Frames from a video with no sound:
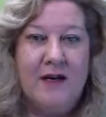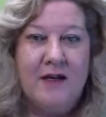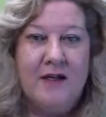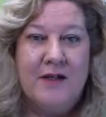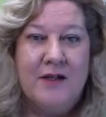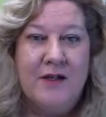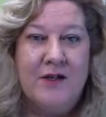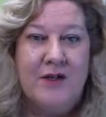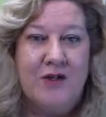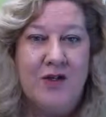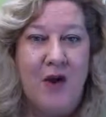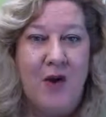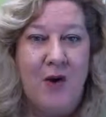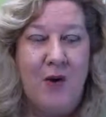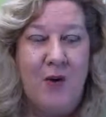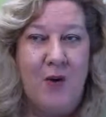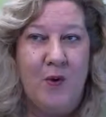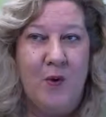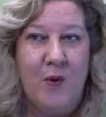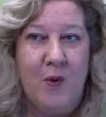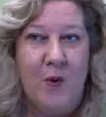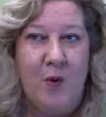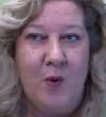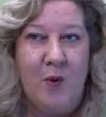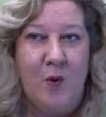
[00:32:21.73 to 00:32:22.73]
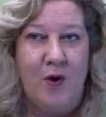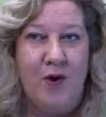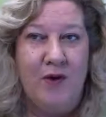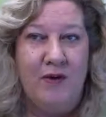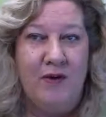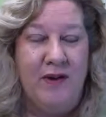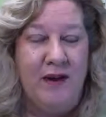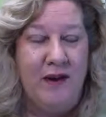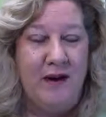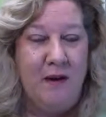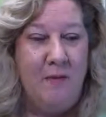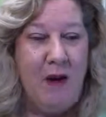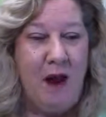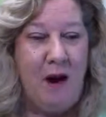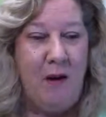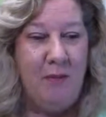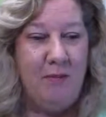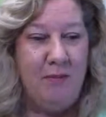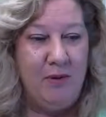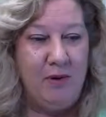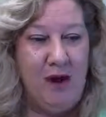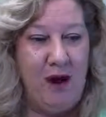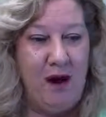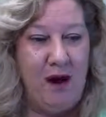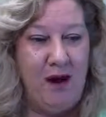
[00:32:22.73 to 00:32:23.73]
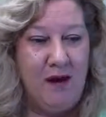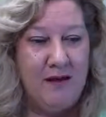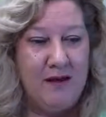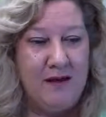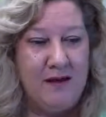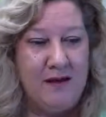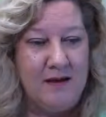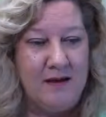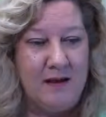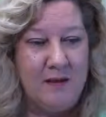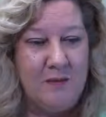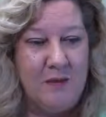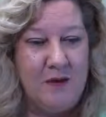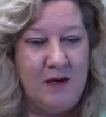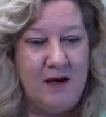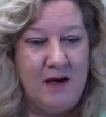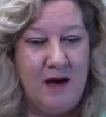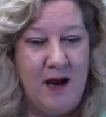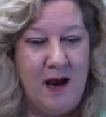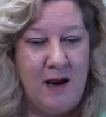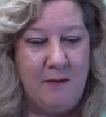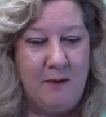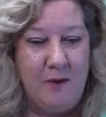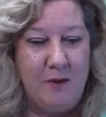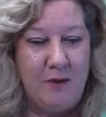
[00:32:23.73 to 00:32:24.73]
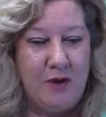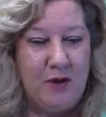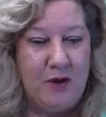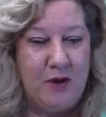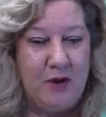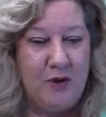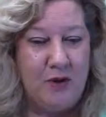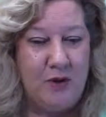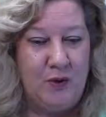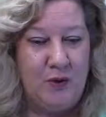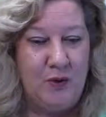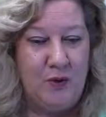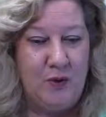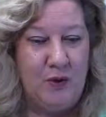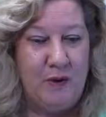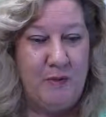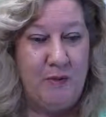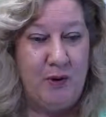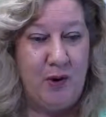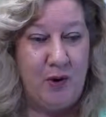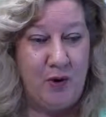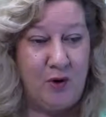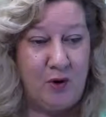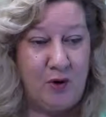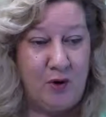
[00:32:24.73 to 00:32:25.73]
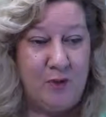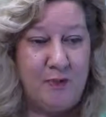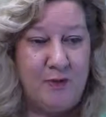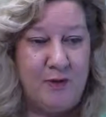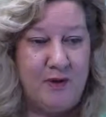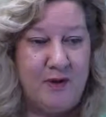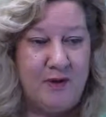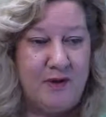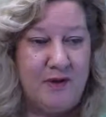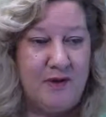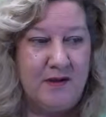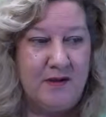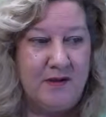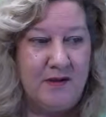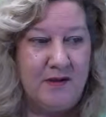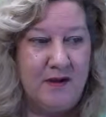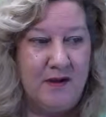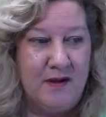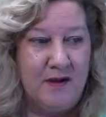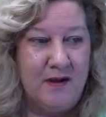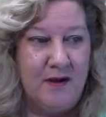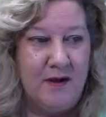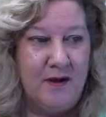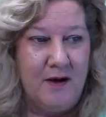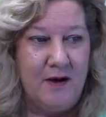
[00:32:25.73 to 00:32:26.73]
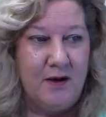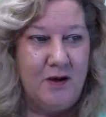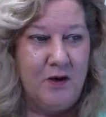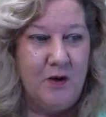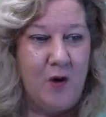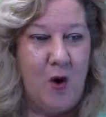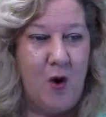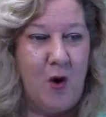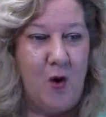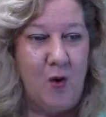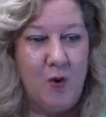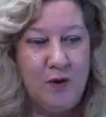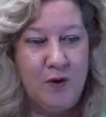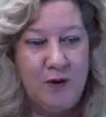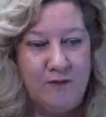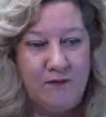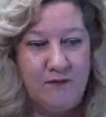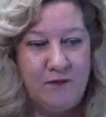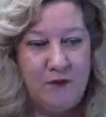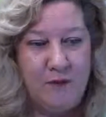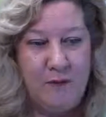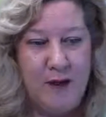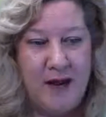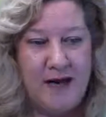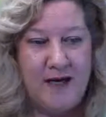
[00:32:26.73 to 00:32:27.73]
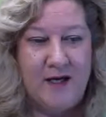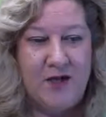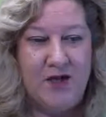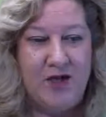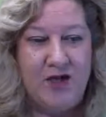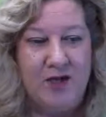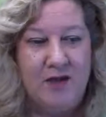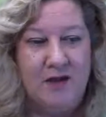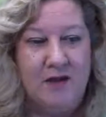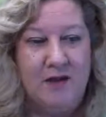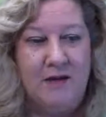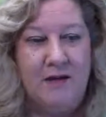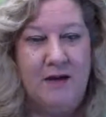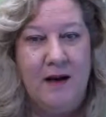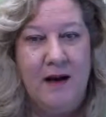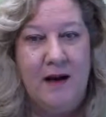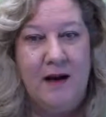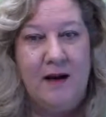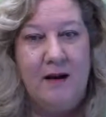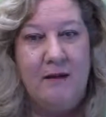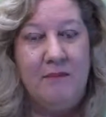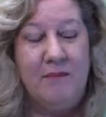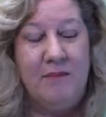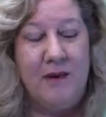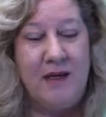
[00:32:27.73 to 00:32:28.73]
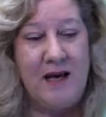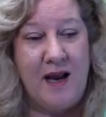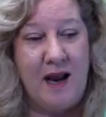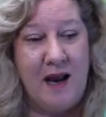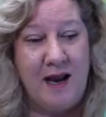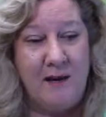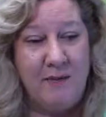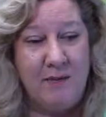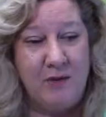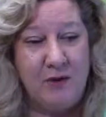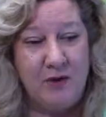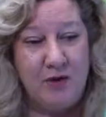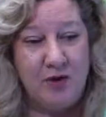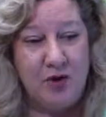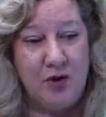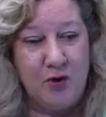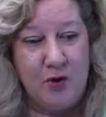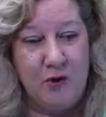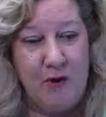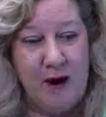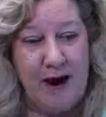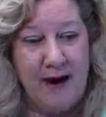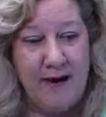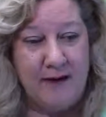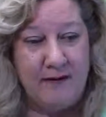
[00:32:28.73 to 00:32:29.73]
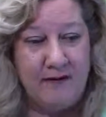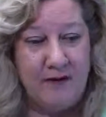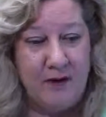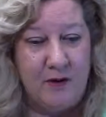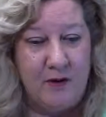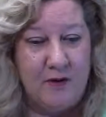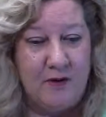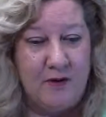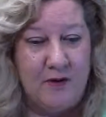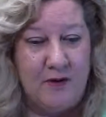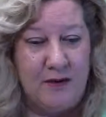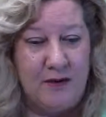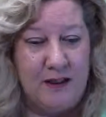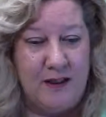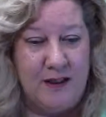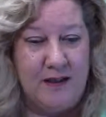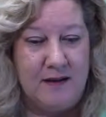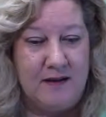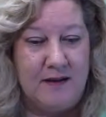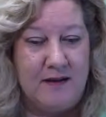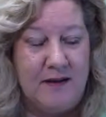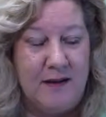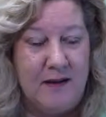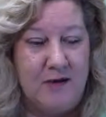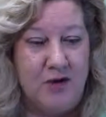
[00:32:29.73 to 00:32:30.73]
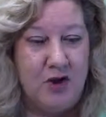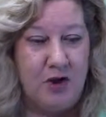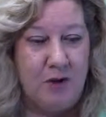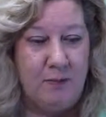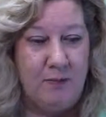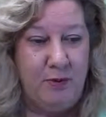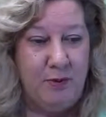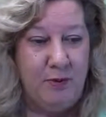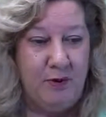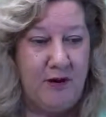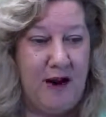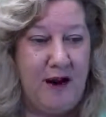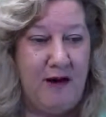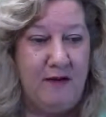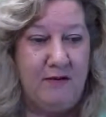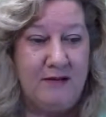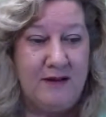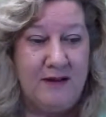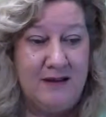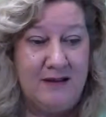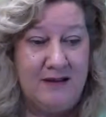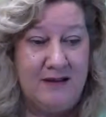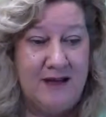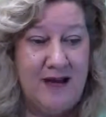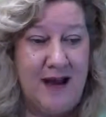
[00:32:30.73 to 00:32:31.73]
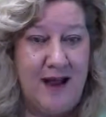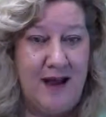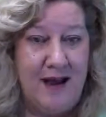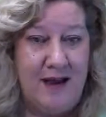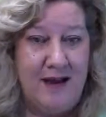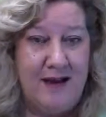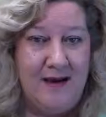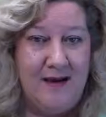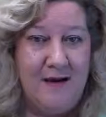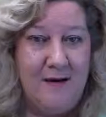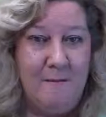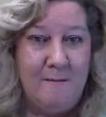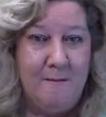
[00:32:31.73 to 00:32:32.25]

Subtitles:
So one thing about blogging is being able to repurpose your old information, be able to track those links that you put out today,